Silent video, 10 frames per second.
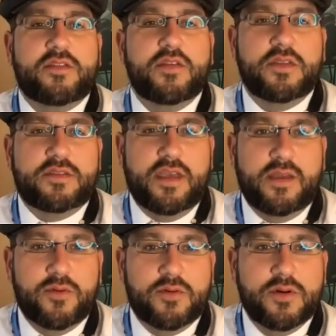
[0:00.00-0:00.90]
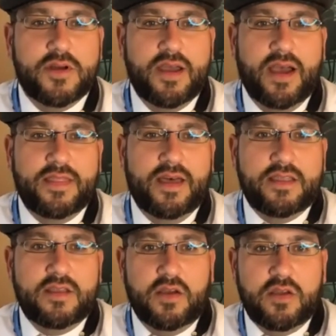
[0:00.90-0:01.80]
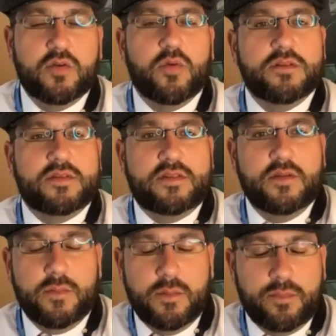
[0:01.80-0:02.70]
to the table and that you know you're wanting to